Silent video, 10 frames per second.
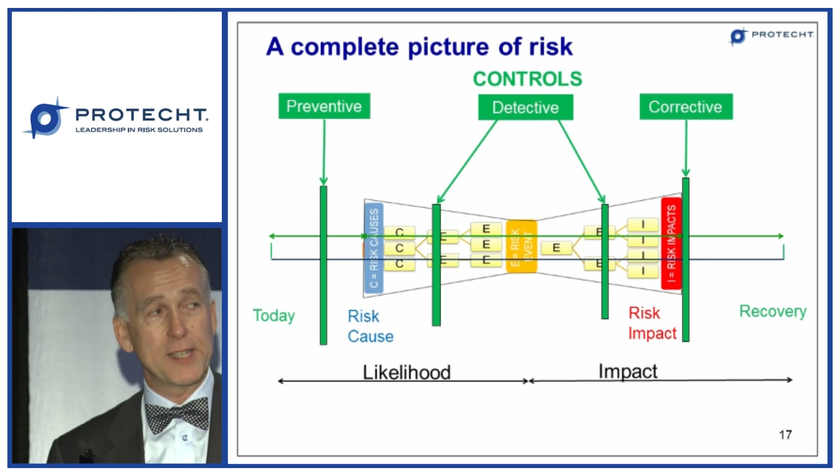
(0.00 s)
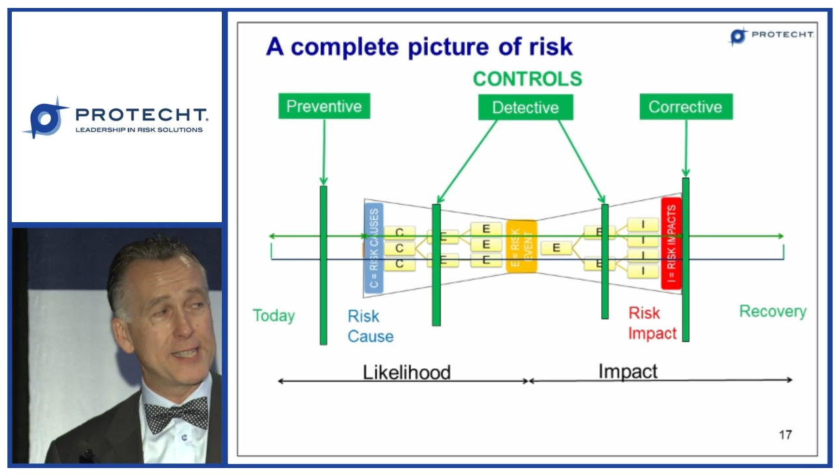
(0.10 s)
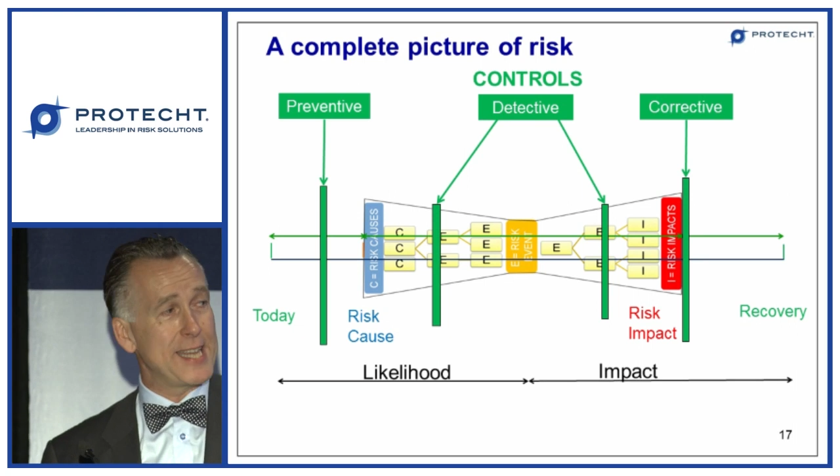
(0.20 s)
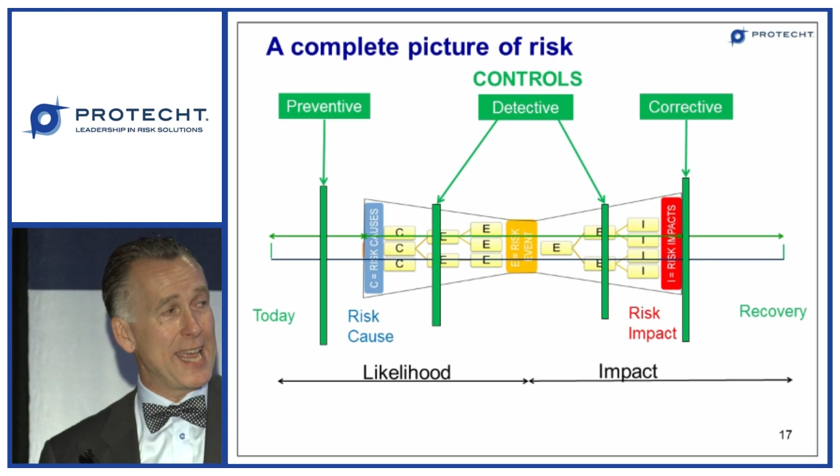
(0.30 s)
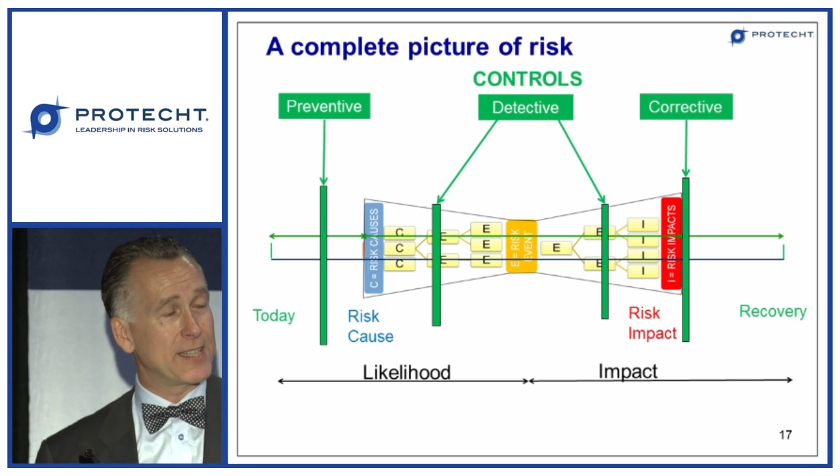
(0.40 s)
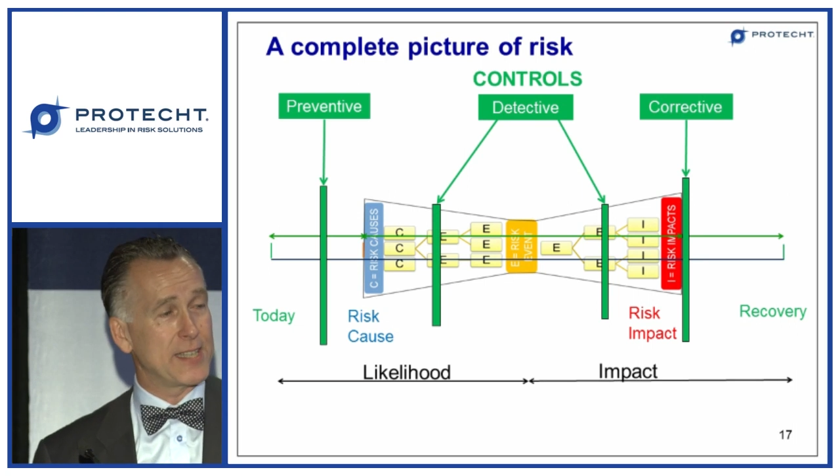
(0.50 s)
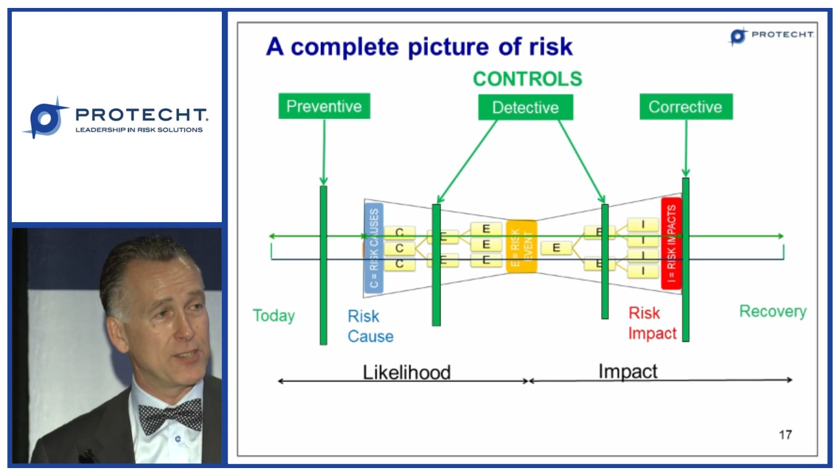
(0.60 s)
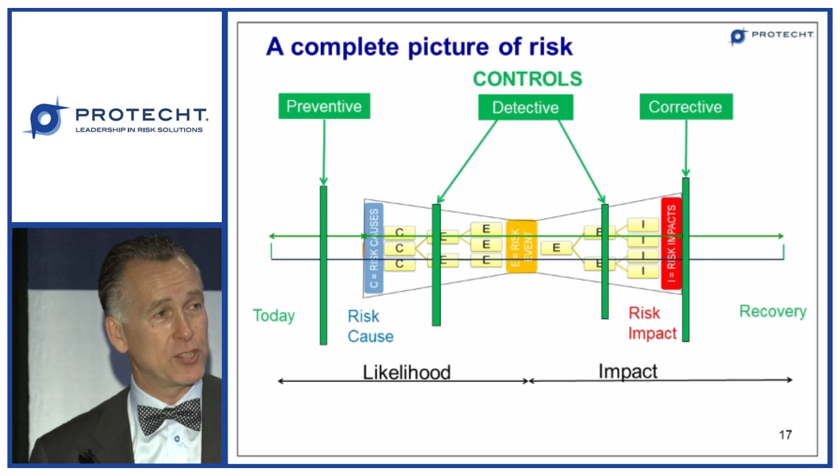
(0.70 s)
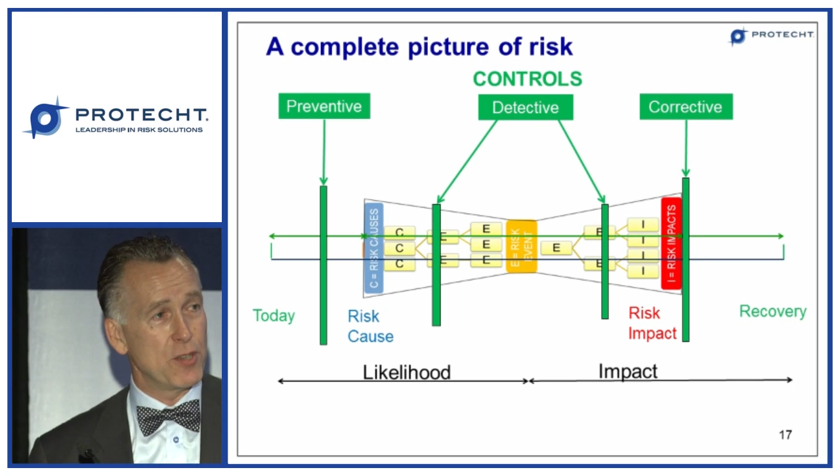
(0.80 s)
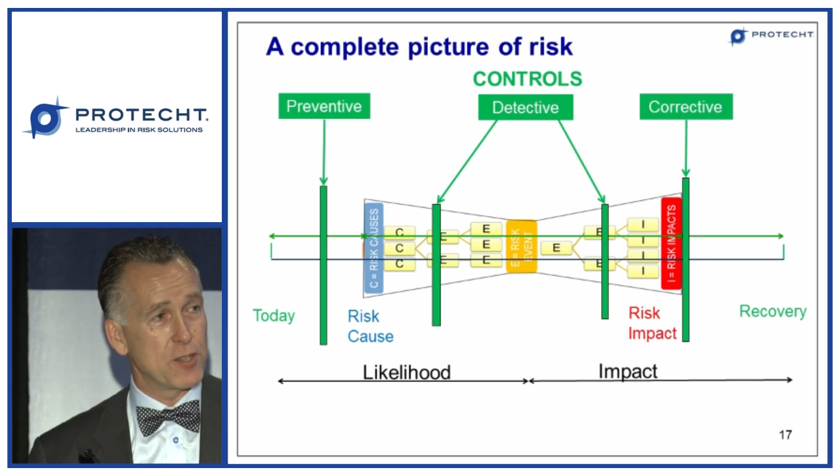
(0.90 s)
detect
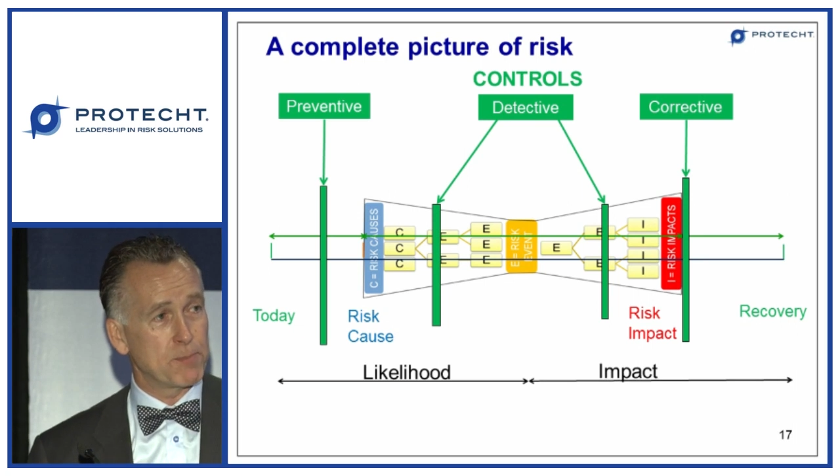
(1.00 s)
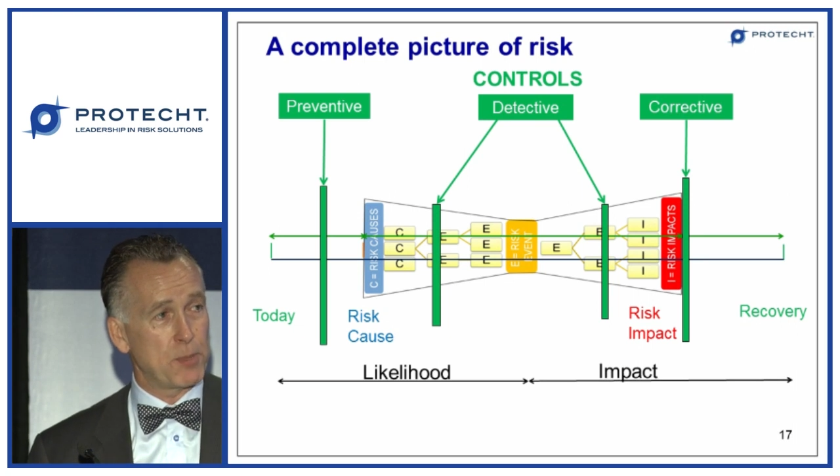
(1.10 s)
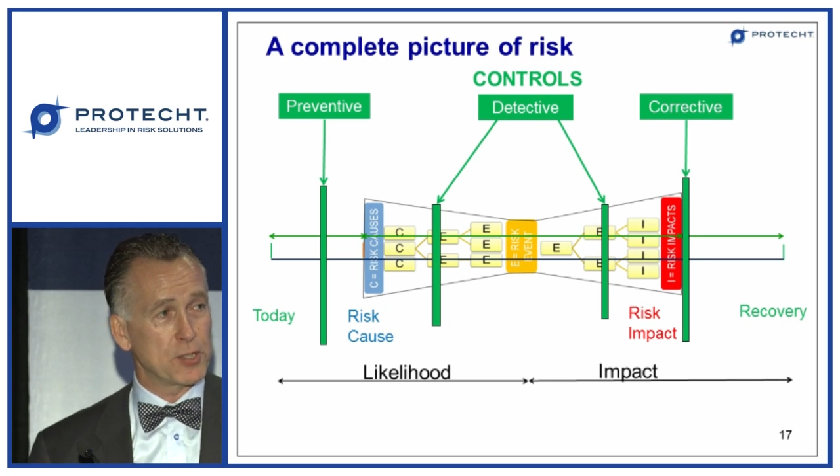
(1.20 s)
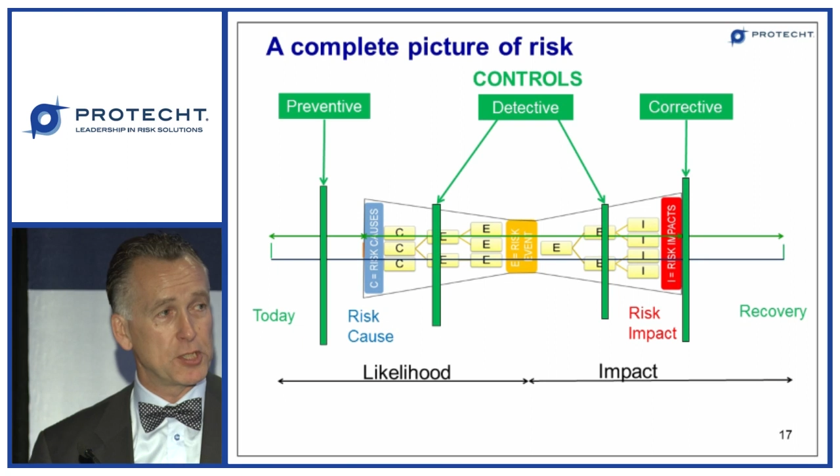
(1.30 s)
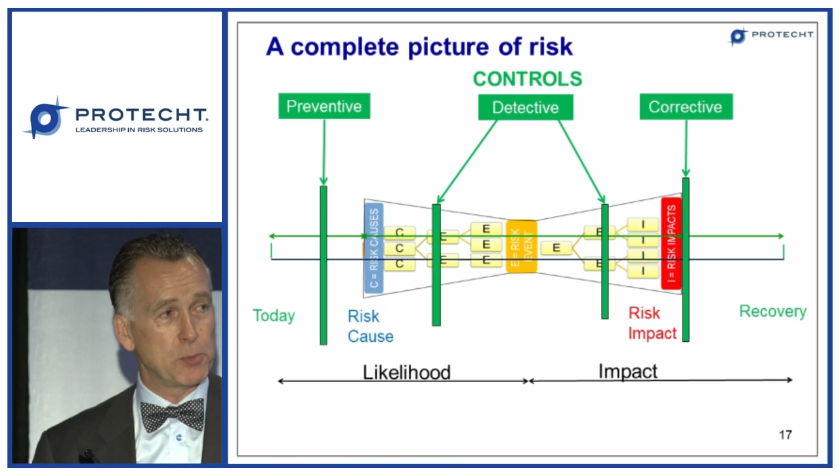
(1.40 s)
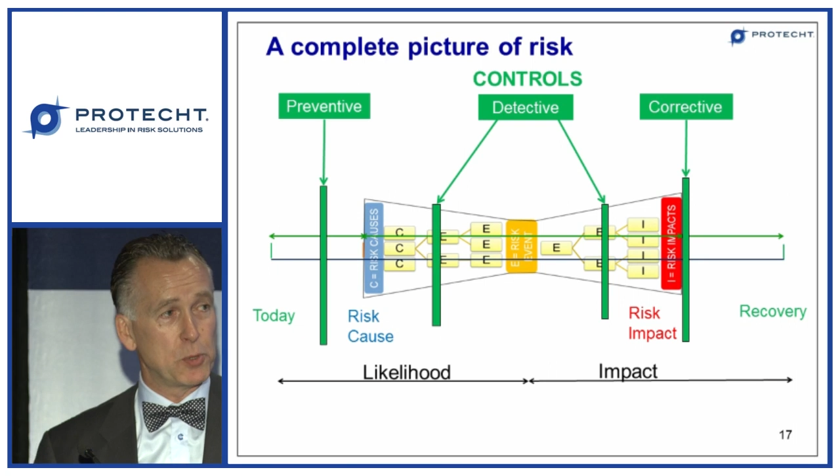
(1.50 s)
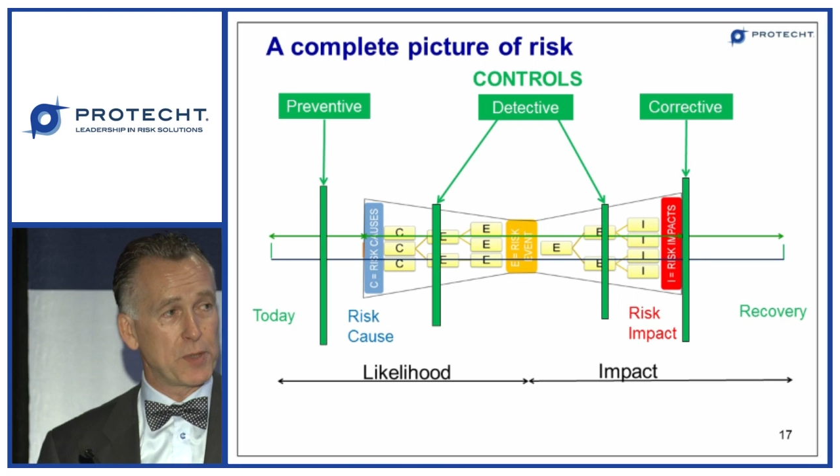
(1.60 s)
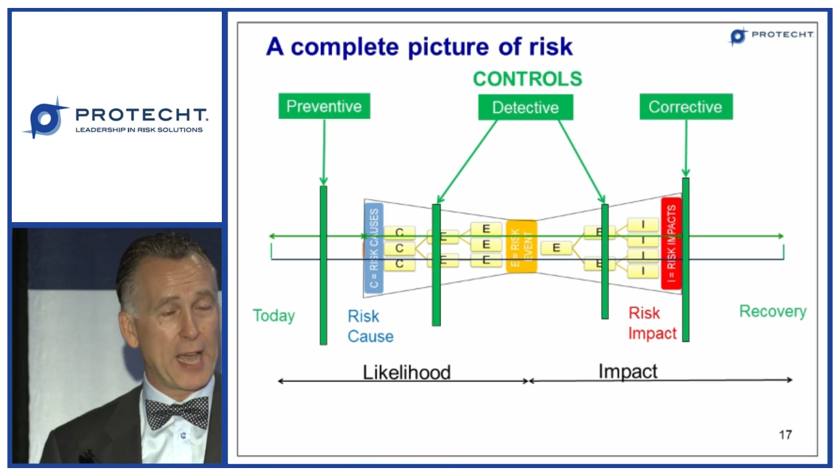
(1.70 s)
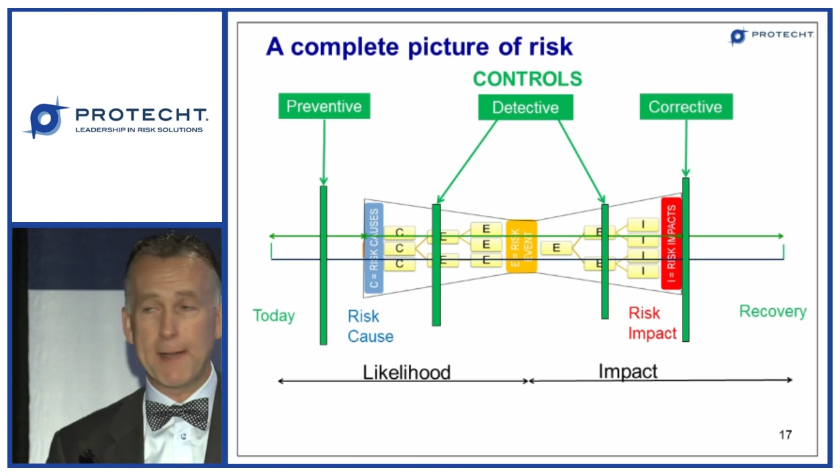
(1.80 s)
as soon as possible that